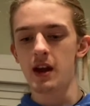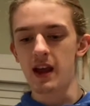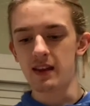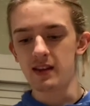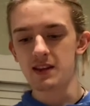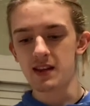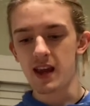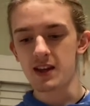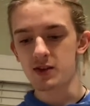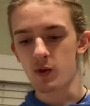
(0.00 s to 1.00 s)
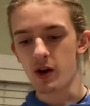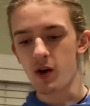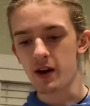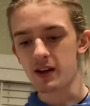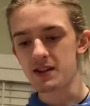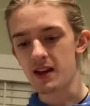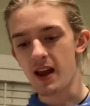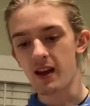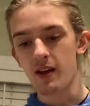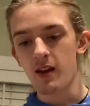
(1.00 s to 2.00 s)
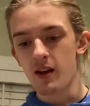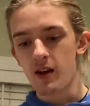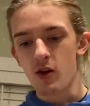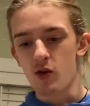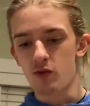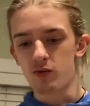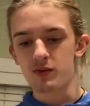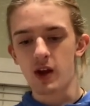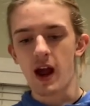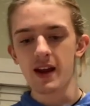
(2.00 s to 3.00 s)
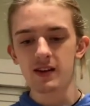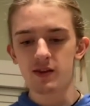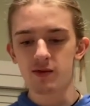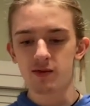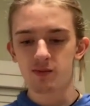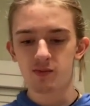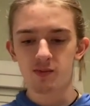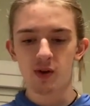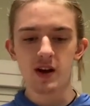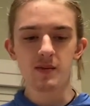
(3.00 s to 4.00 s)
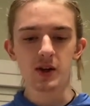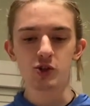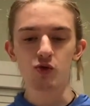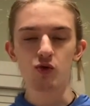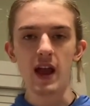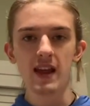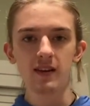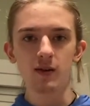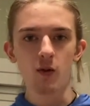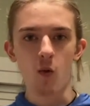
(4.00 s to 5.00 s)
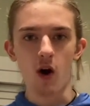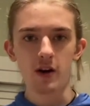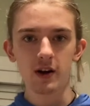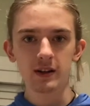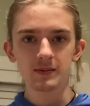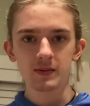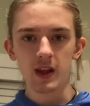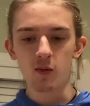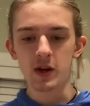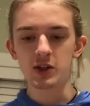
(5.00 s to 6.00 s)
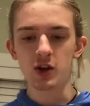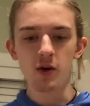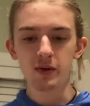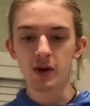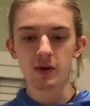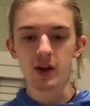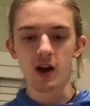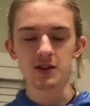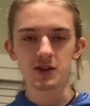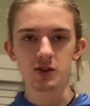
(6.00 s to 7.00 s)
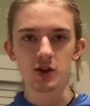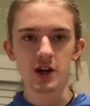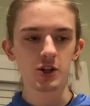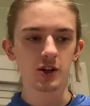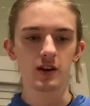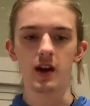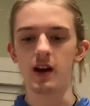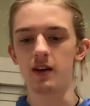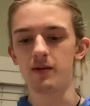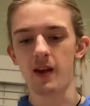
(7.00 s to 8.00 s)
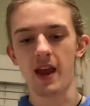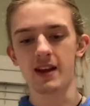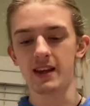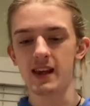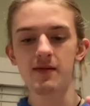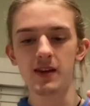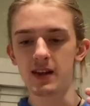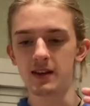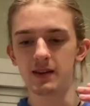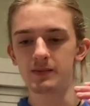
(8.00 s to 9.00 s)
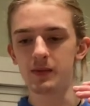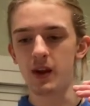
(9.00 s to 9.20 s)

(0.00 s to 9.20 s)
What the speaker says: In this case, we're going to say kind of pretty much red water, and we don't know the concentration of a given